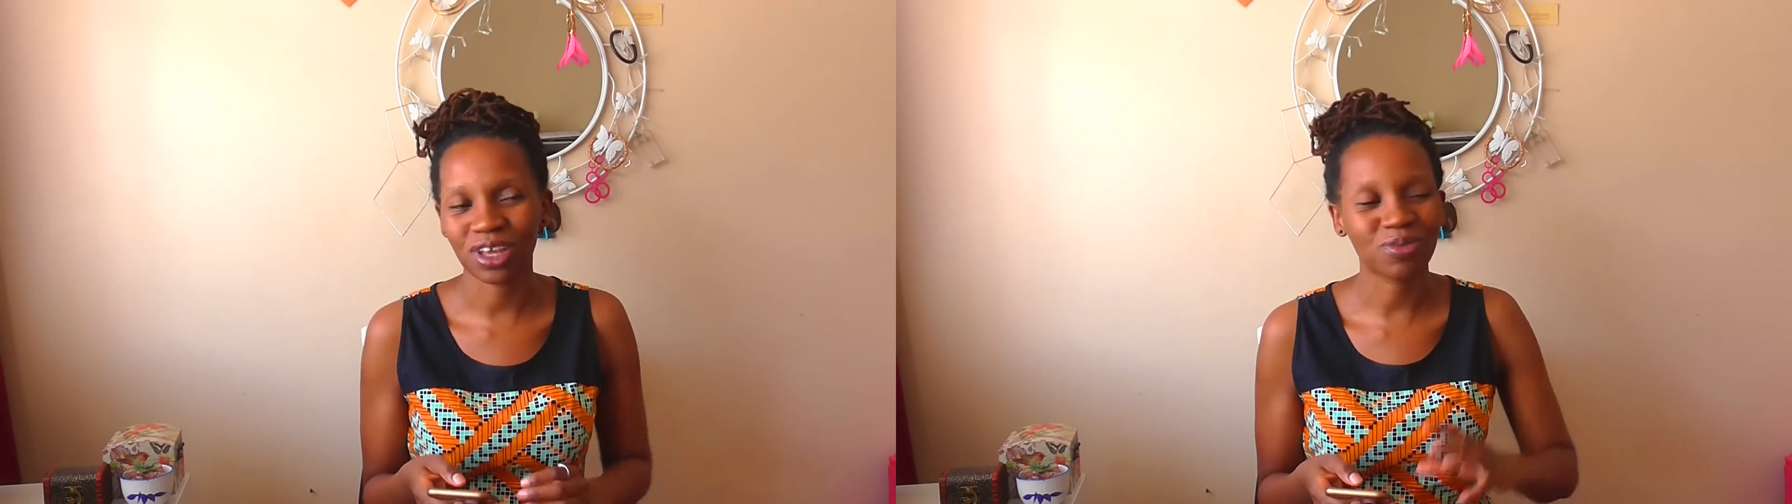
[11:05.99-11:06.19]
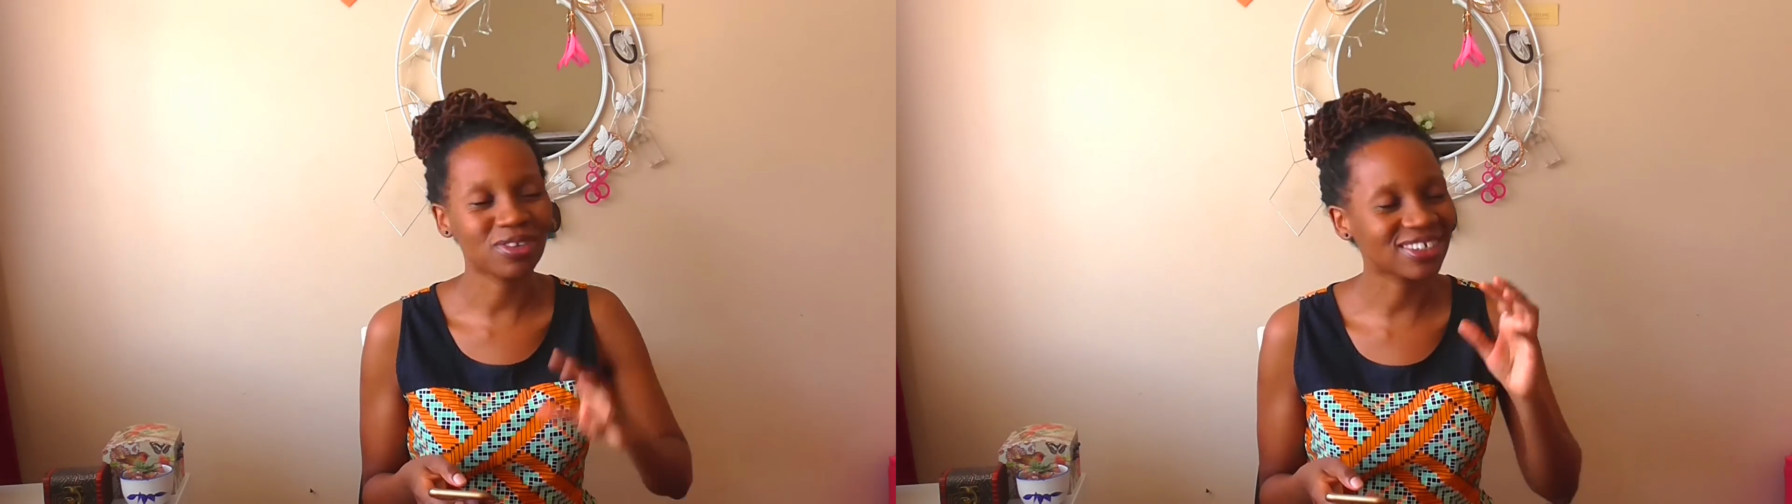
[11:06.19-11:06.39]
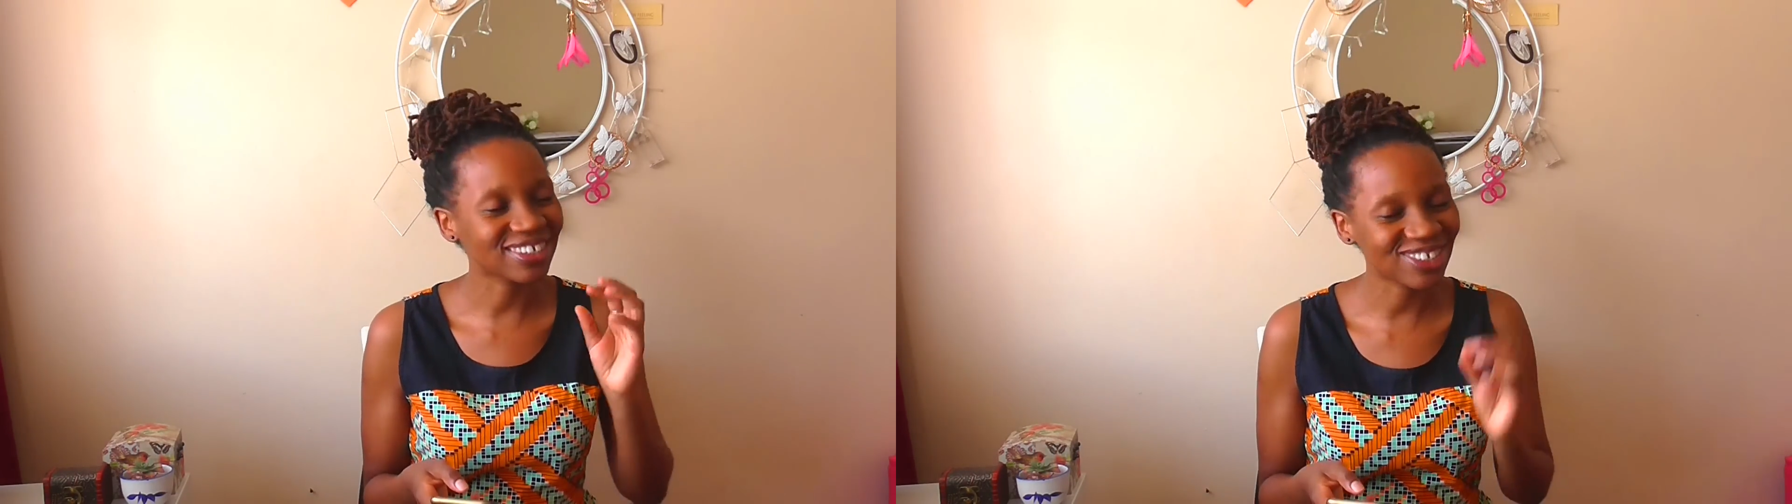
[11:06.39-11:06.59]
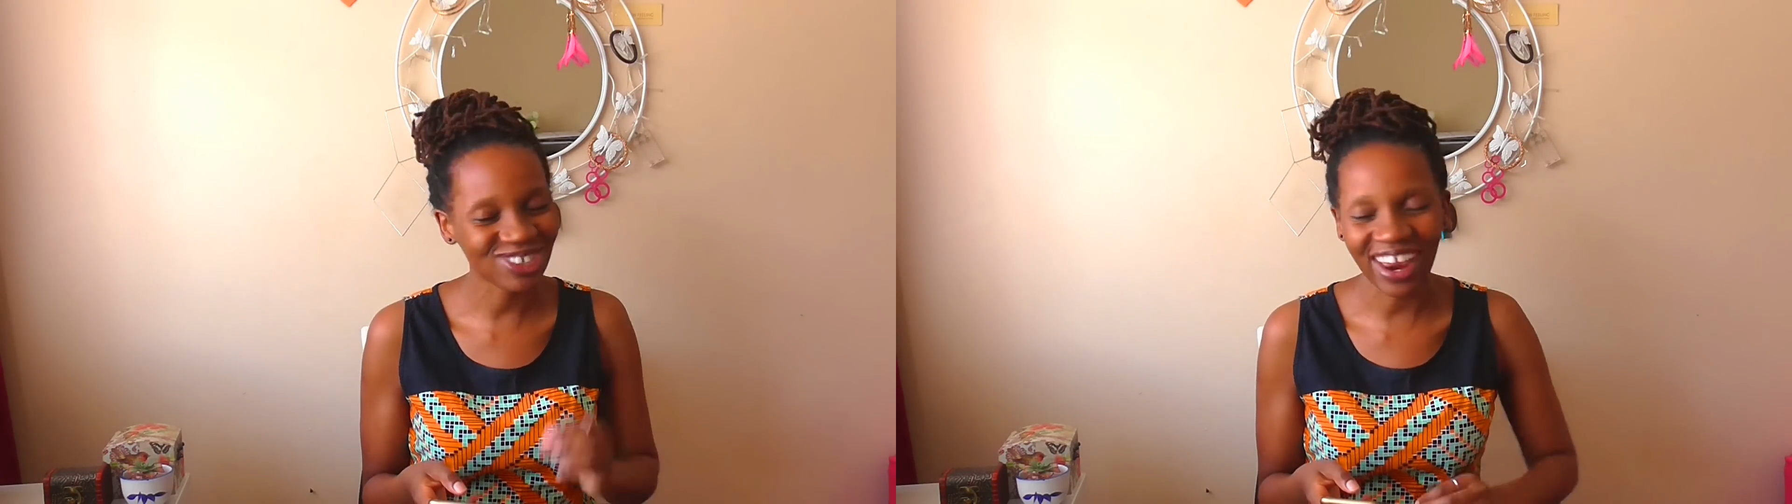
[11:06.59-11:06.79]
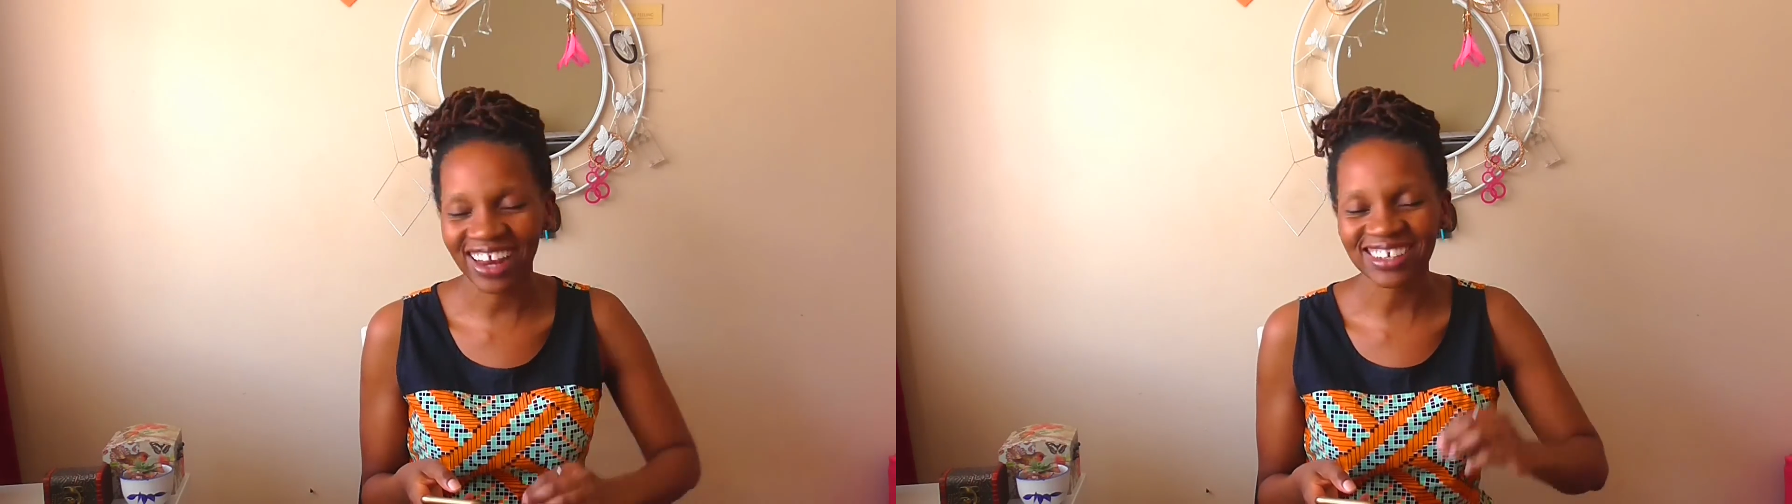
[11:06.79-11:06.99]
It will
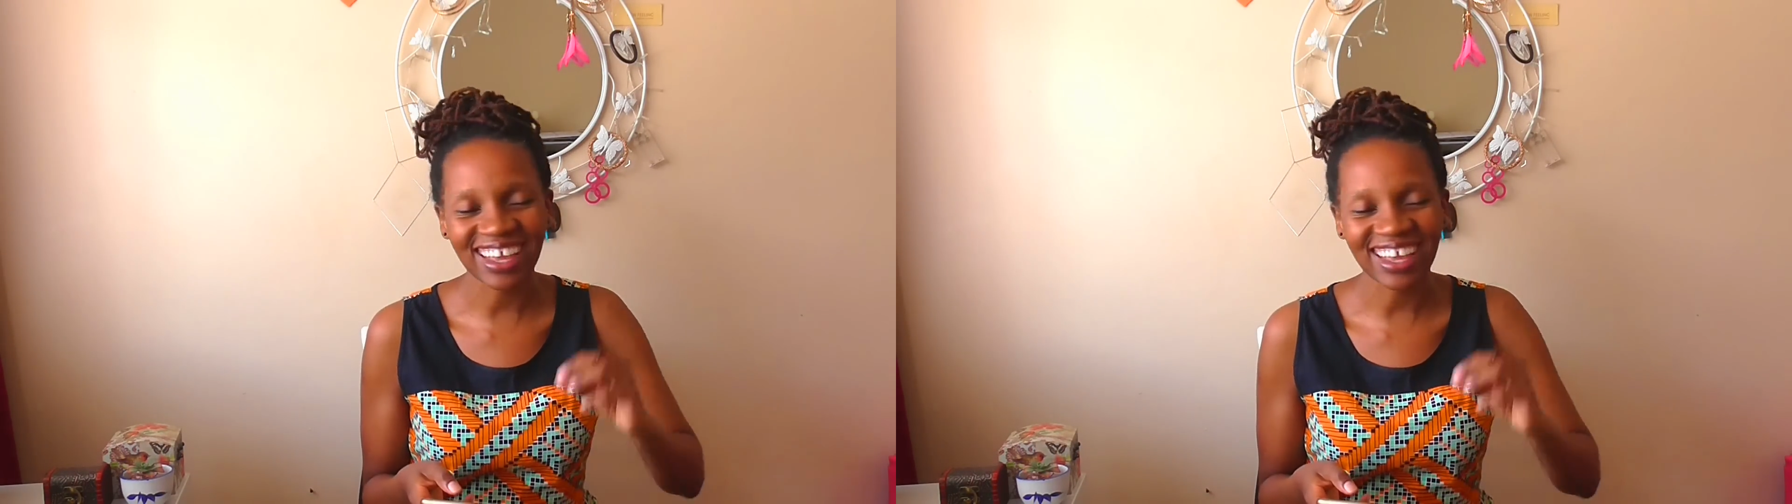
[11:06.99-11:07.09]
distract